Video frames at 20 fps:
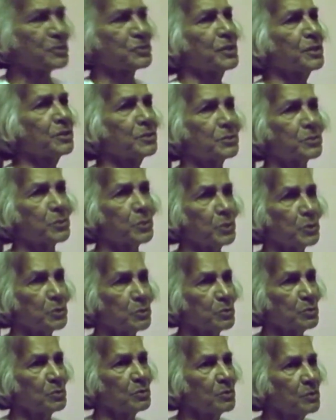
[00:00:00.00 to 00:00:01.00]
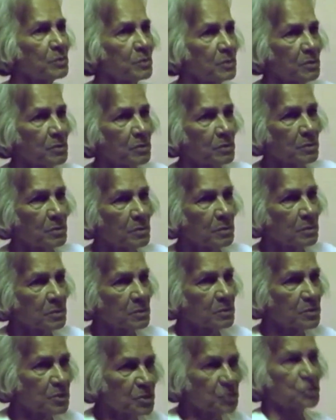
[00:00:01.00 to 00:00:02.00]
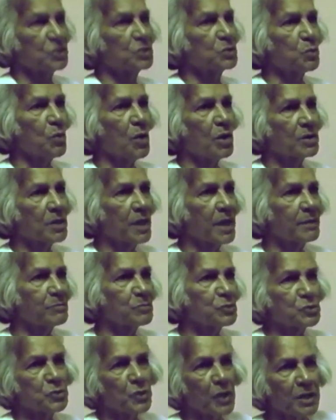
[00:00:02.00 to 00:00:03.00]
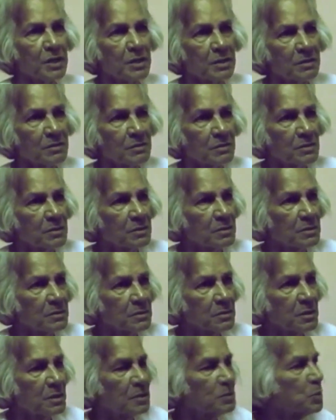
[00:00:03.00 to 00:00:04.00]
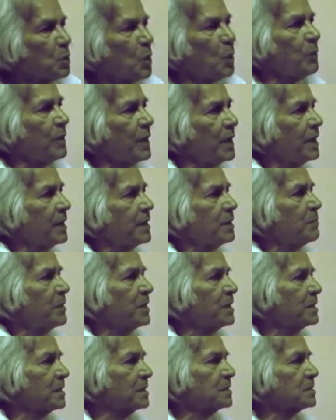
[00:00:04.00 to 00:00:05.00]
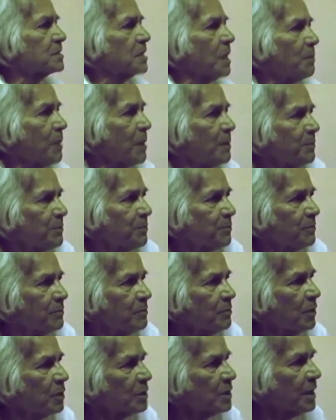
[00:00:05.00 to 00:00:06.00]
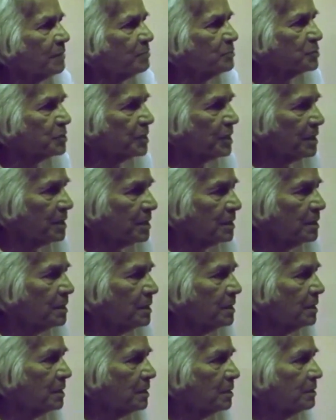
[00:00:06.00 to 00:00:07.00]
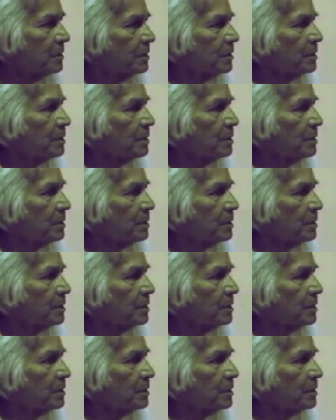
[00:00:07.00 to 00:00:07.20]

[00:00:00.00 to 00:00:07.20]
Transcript: and present to you, this is what I am saying. There is no way anybody can sum up what I am saying.